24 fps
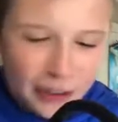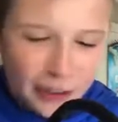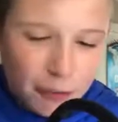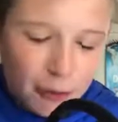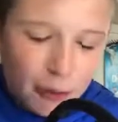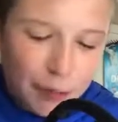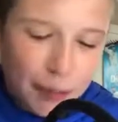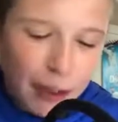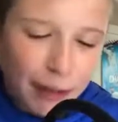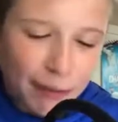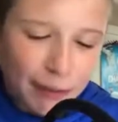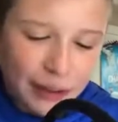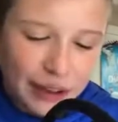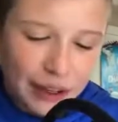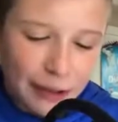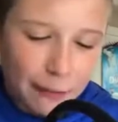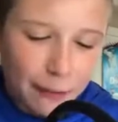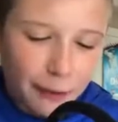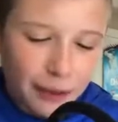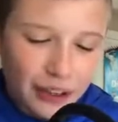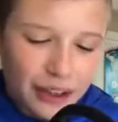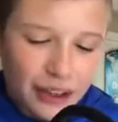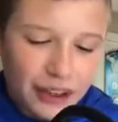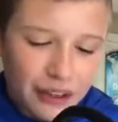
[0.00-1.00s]
we'll probably get
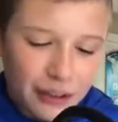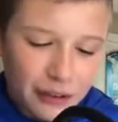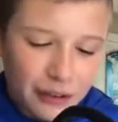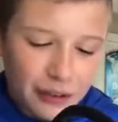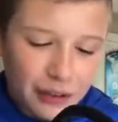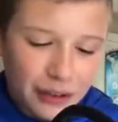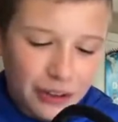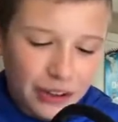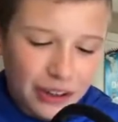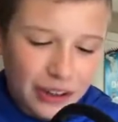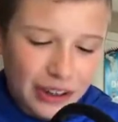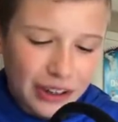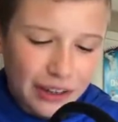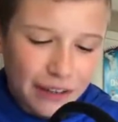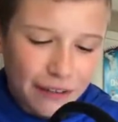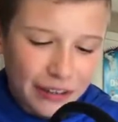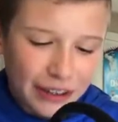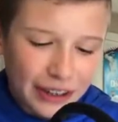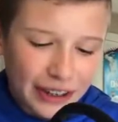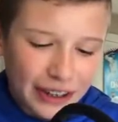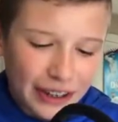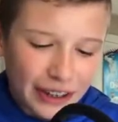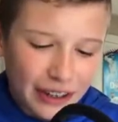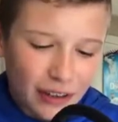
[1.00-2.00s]
one. You usually
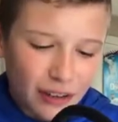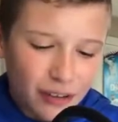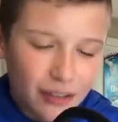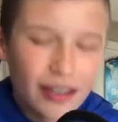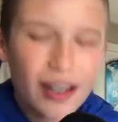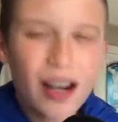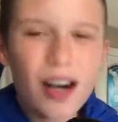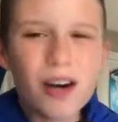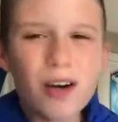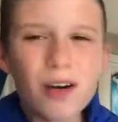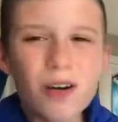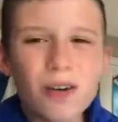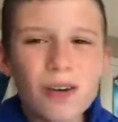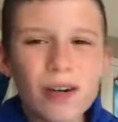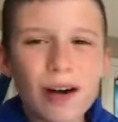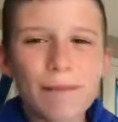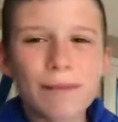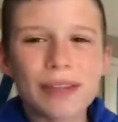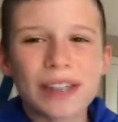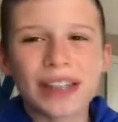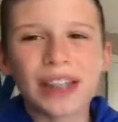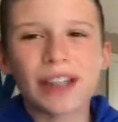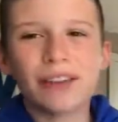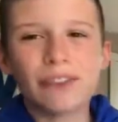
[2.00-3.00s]
even get, no,
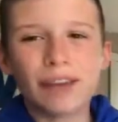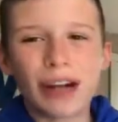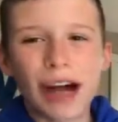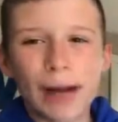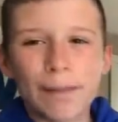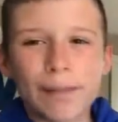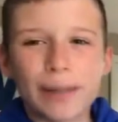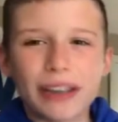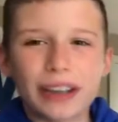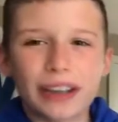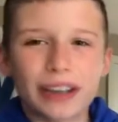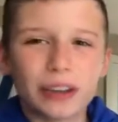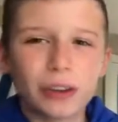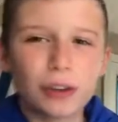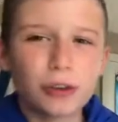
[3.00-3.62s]
I'm thinking of optic.